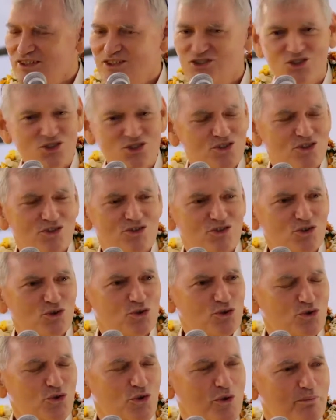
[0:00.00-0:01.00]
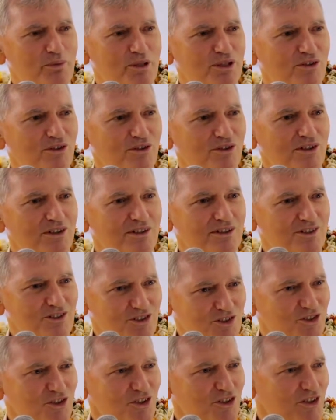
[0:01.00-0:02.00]
Is this too trippy, or
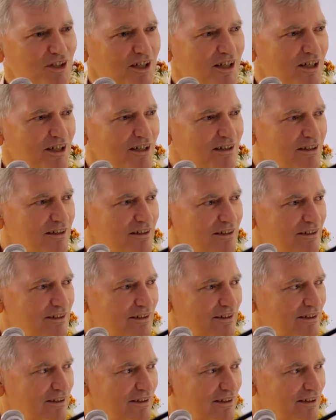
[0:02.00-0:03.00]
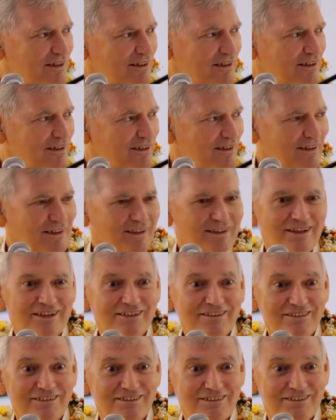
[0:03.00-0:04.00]
is this okay?
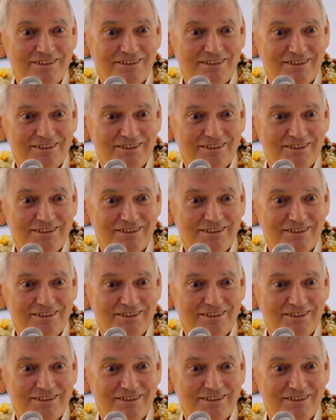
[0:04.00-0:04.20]
Huh?